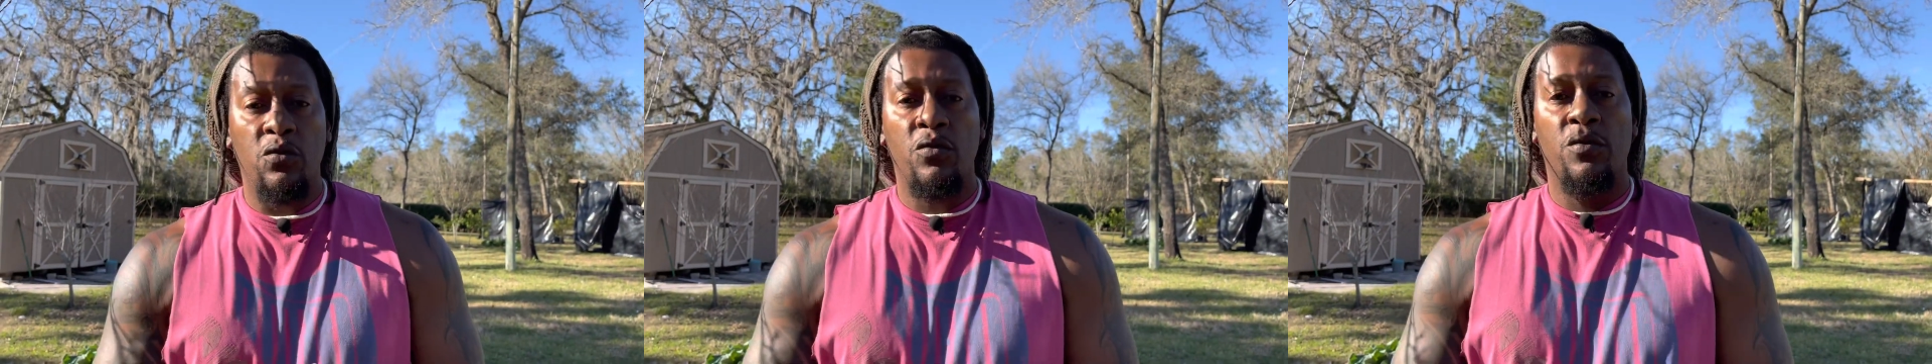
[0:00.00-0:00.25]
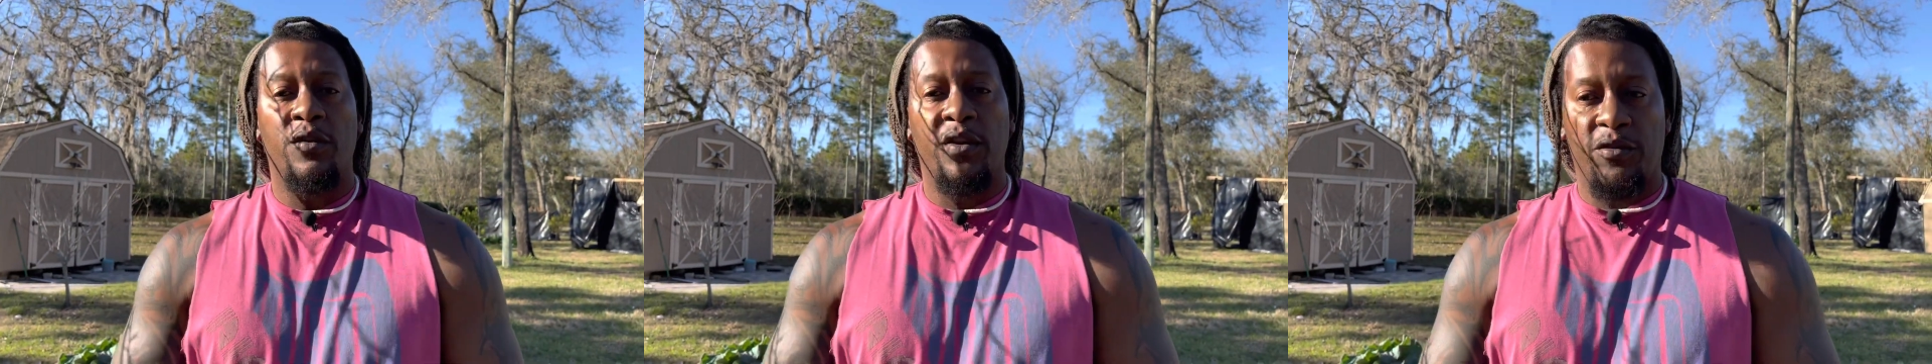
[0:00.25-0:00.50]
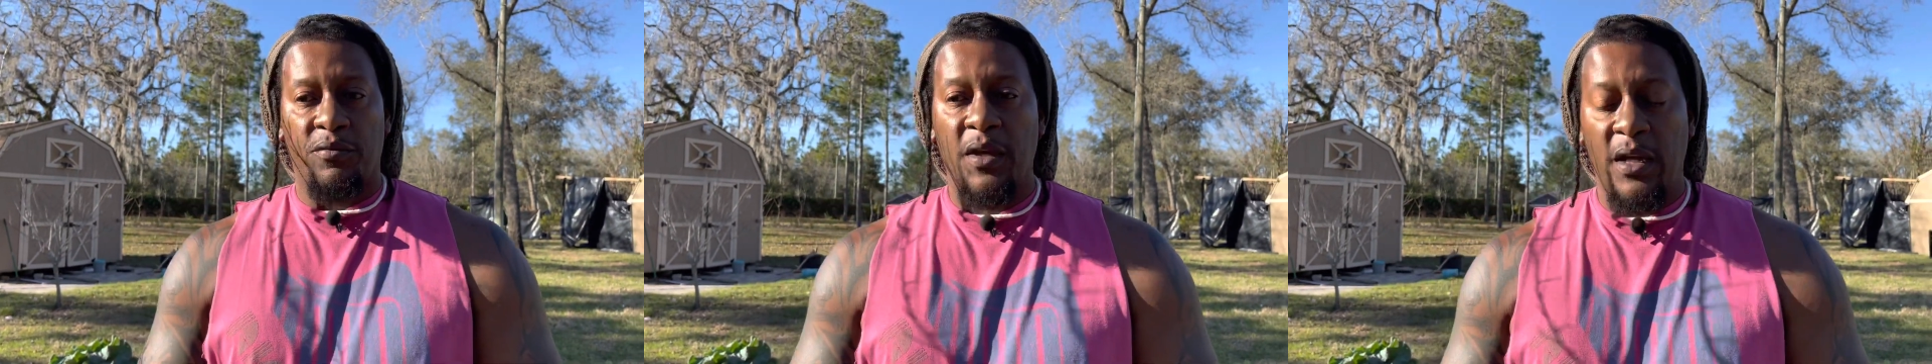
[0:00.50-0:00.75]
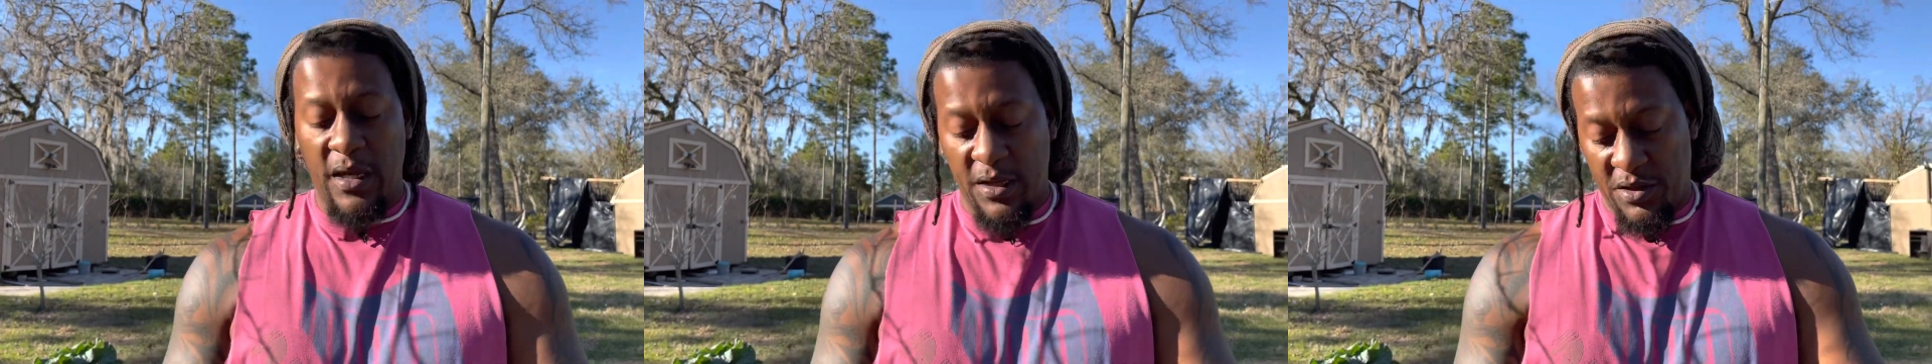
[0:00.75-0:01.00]
to 3
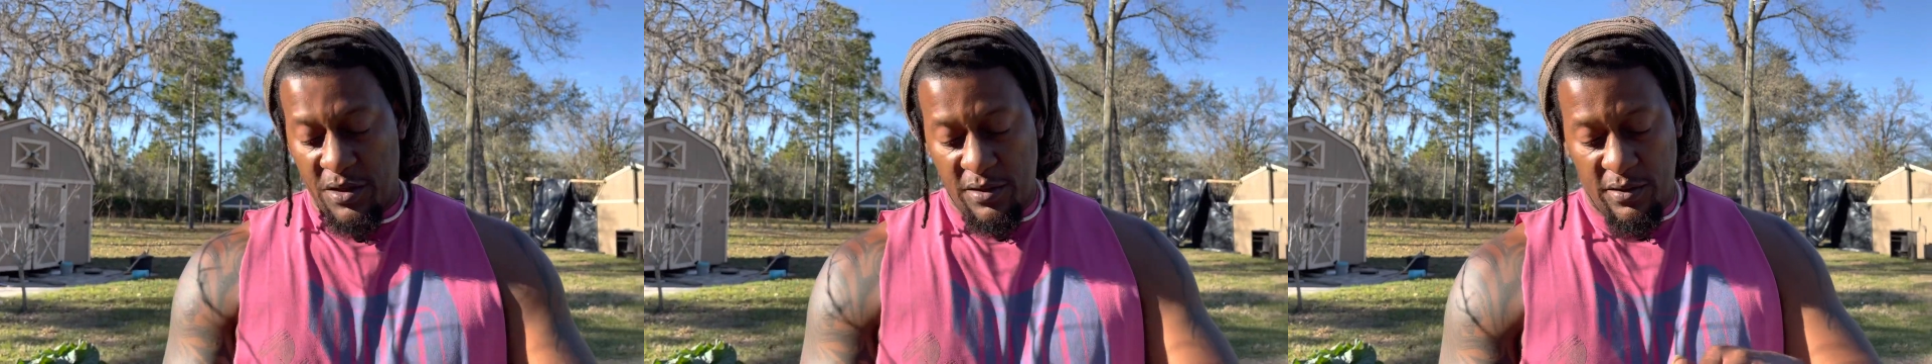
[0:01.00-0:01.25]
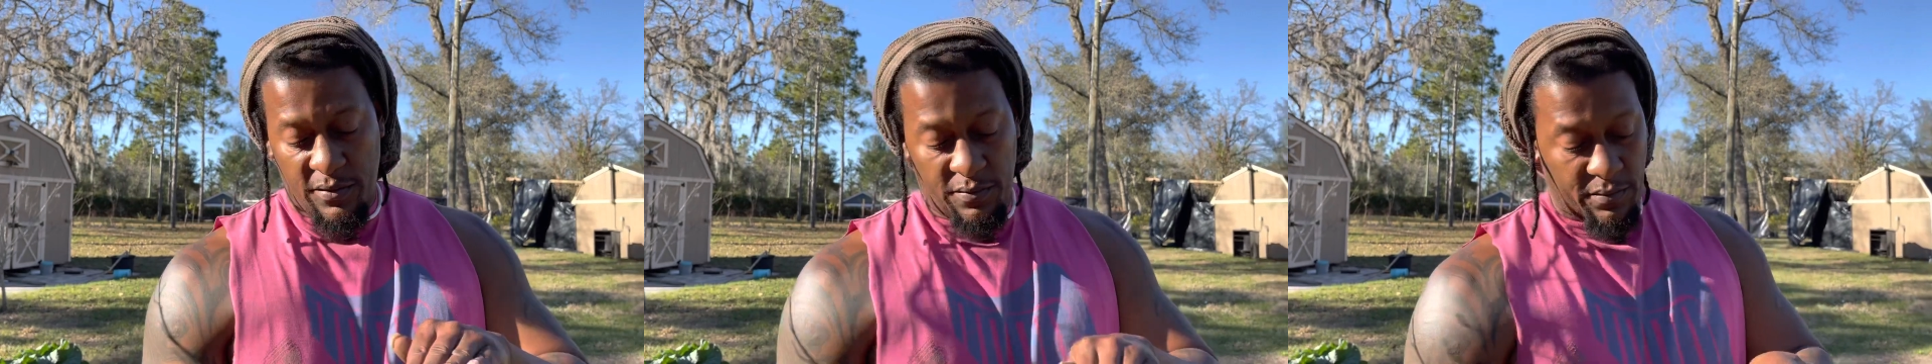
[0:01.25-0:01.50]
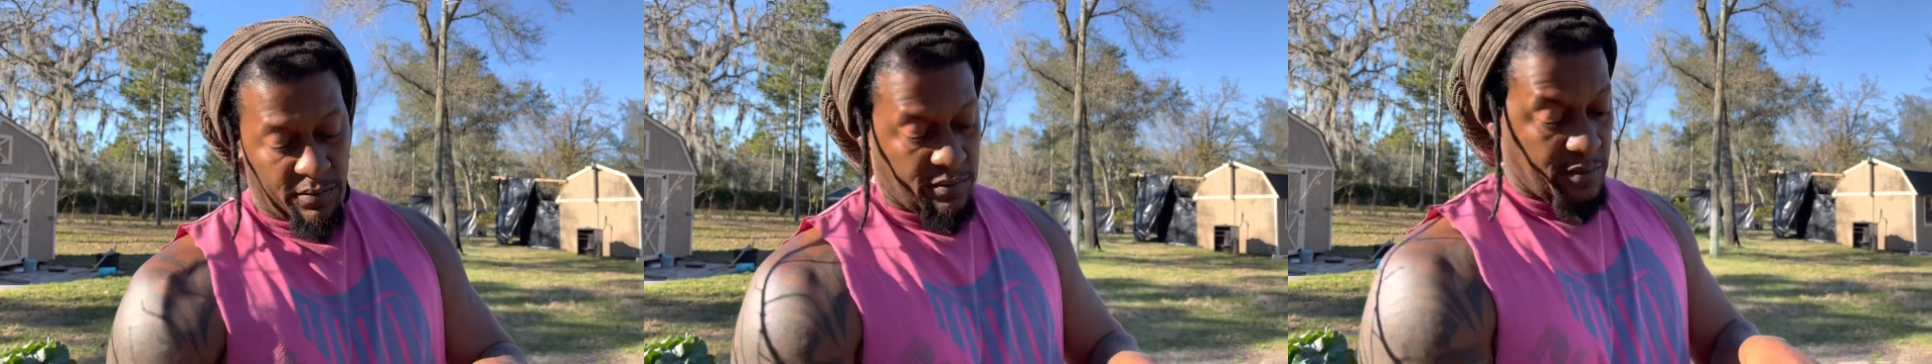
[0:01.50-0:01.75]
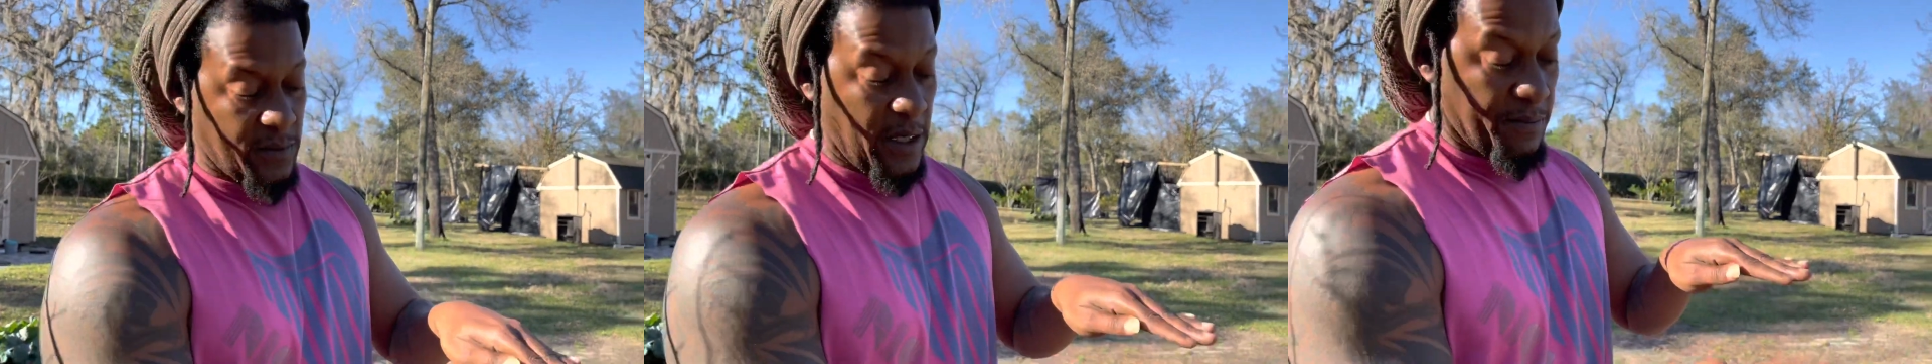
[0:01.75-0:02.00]
inches,
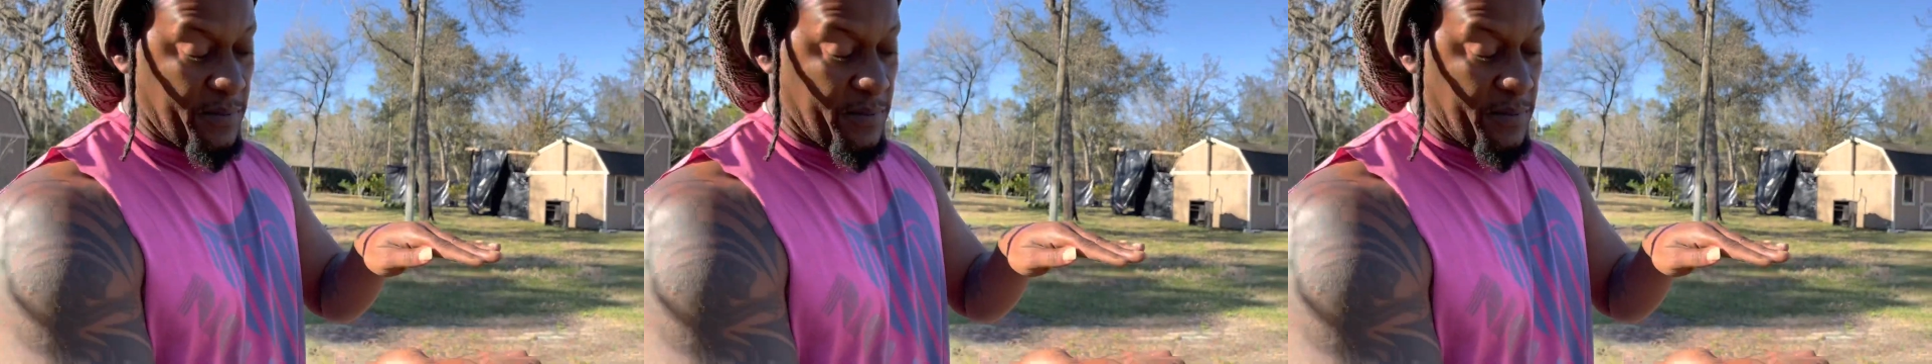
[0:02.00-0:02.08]
that'd be